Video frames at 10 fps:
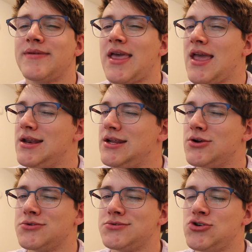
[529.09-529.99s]
can't
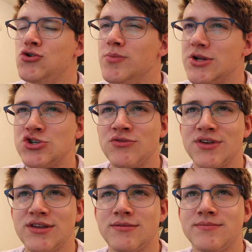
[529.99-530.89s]
hear too much of
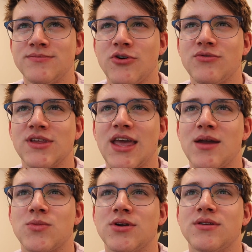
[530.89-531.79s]
it over the
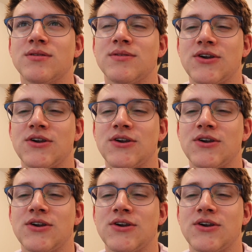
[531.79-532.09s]
camera.